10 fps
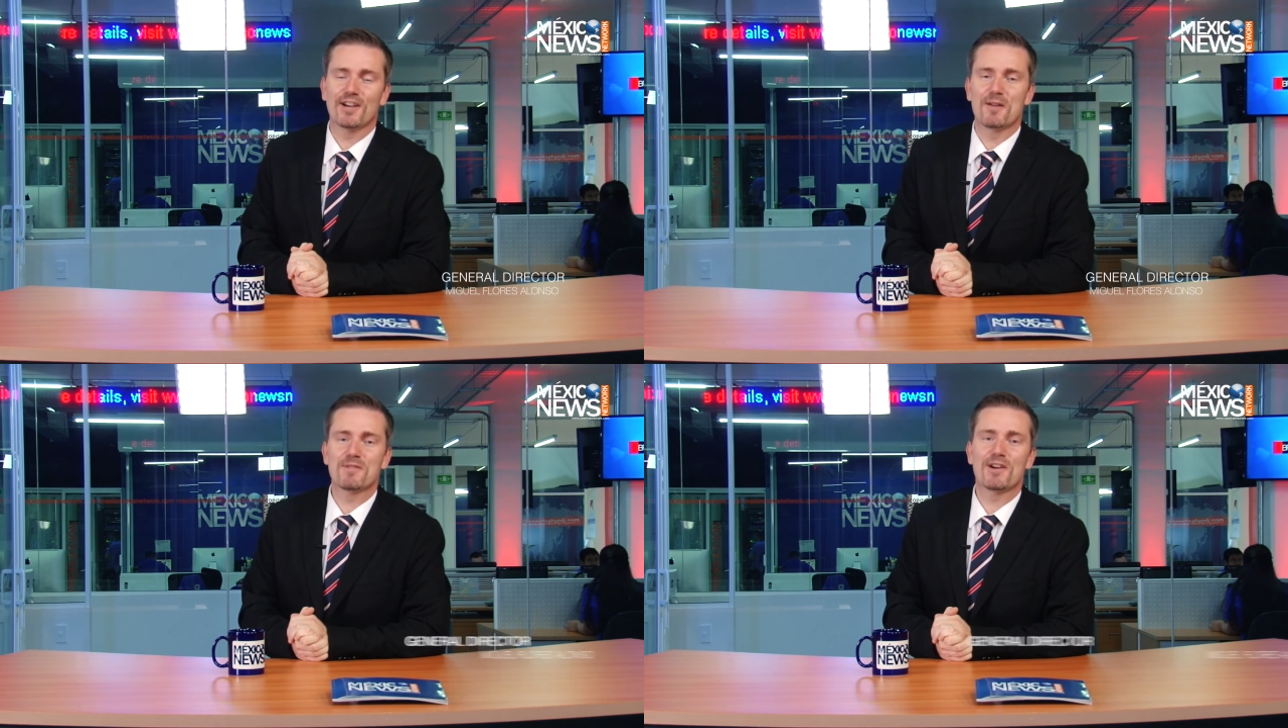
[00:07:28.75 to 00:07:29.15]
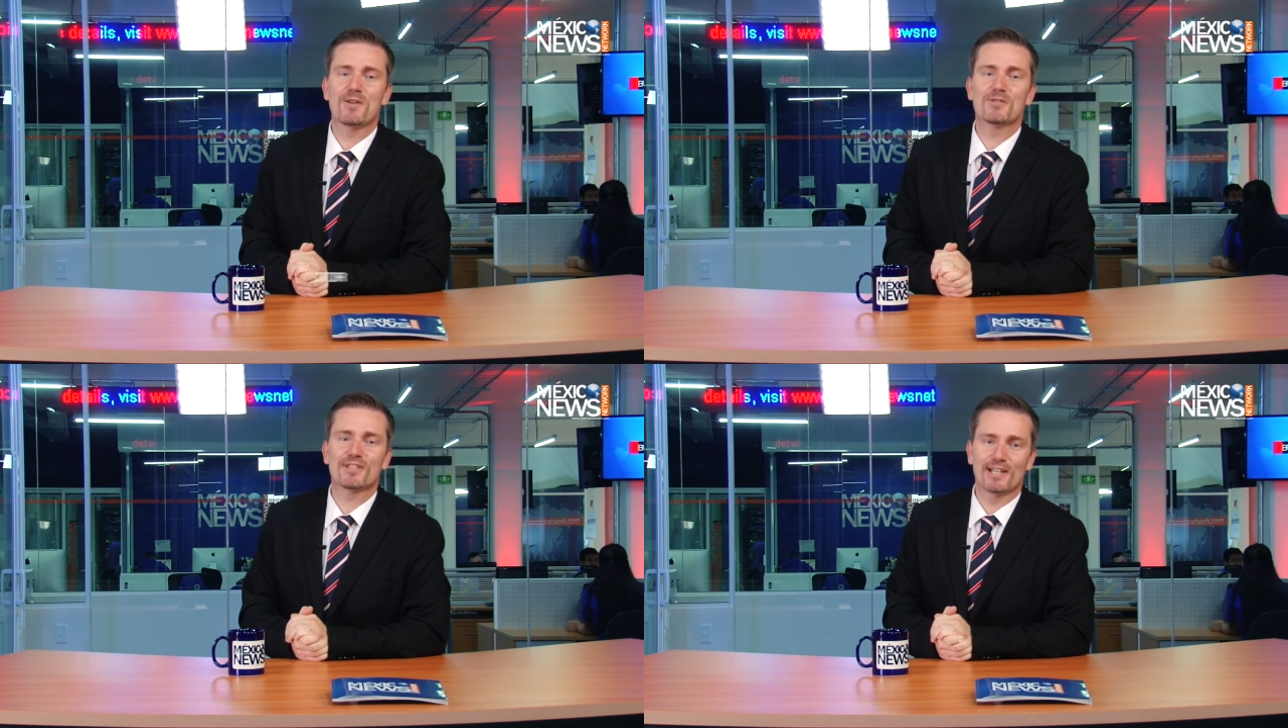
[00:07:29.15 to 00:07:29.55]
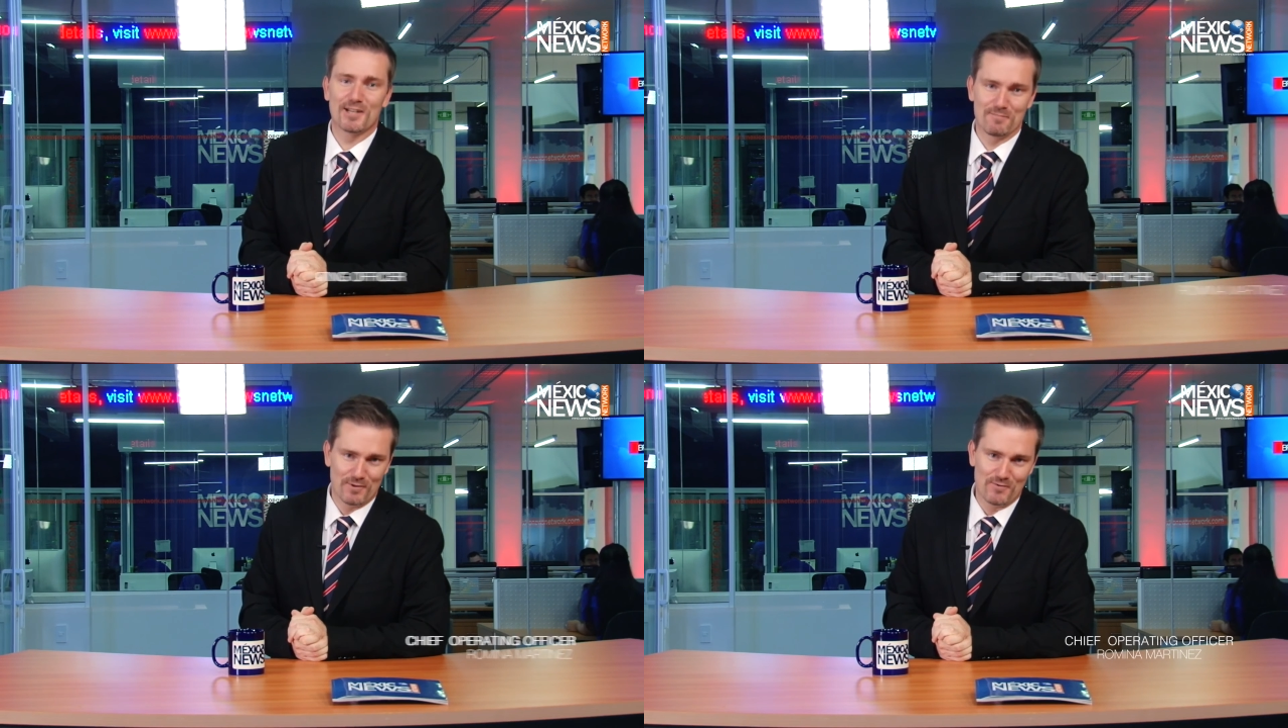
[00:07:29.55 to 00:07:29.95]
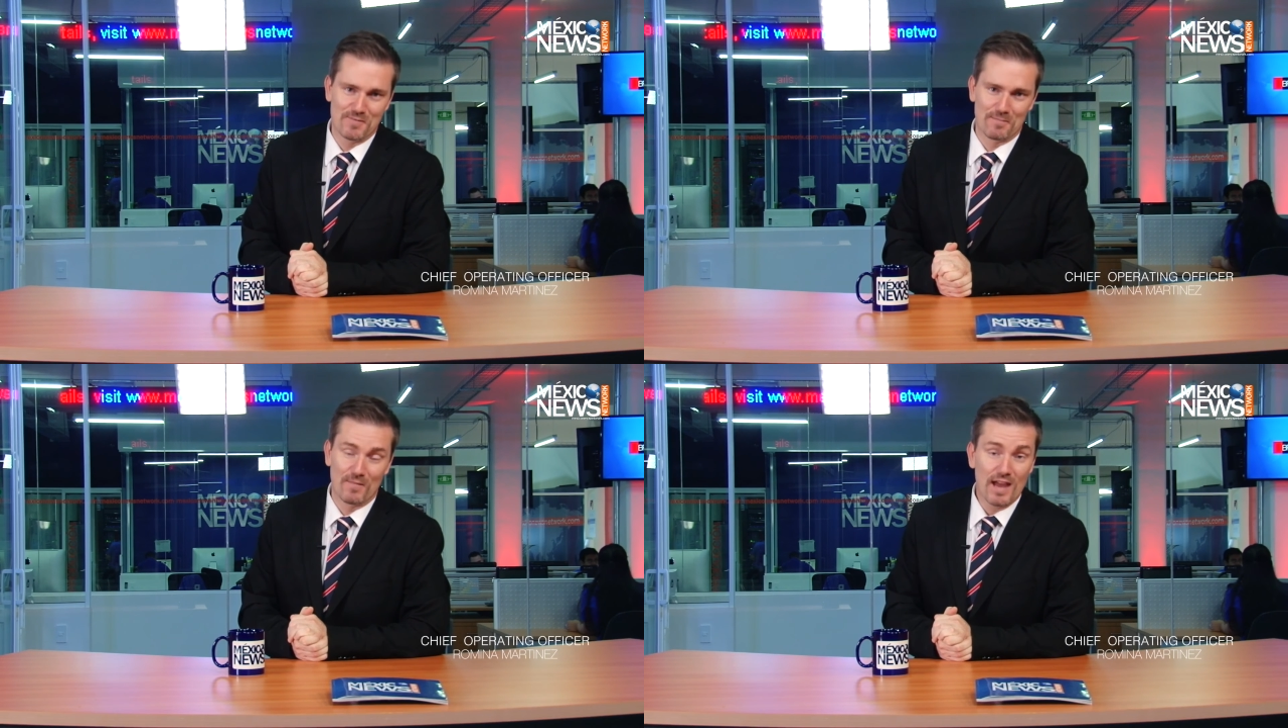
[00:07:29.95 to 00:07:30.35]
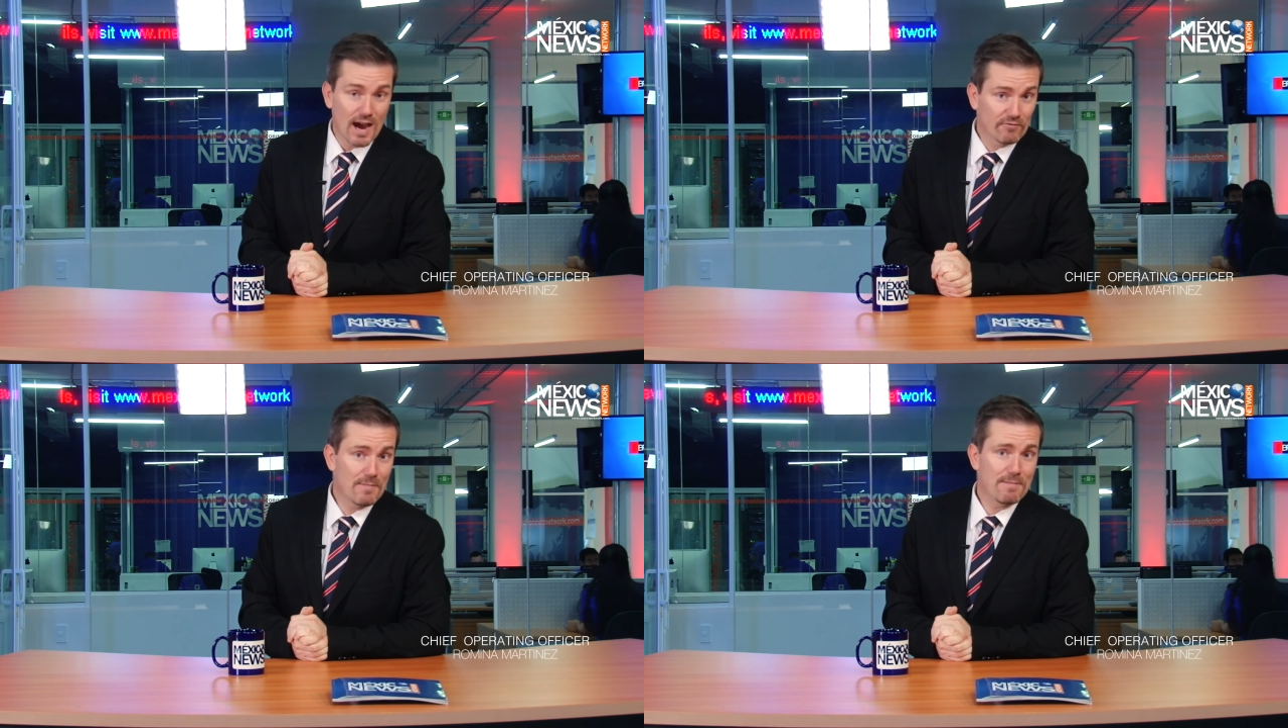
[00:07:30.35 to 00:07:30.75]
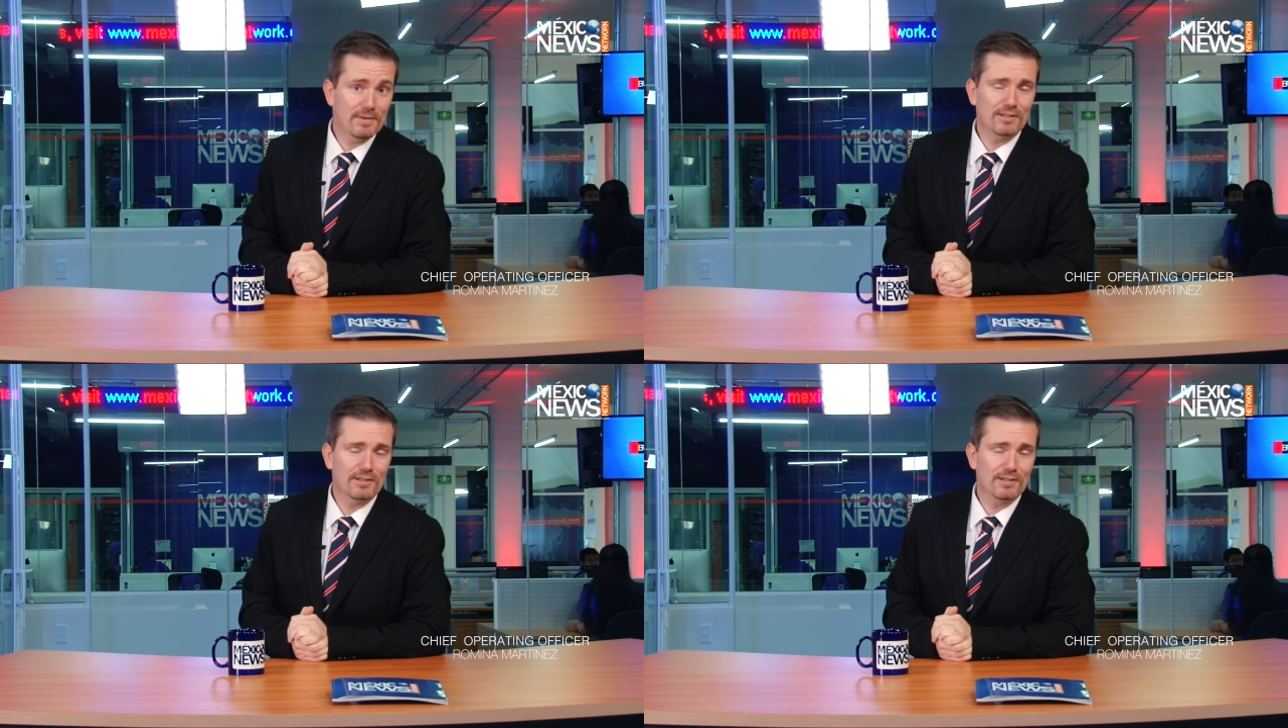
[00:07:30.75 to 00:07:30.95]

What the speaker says: I'm your host, Elliot Bullman. And remember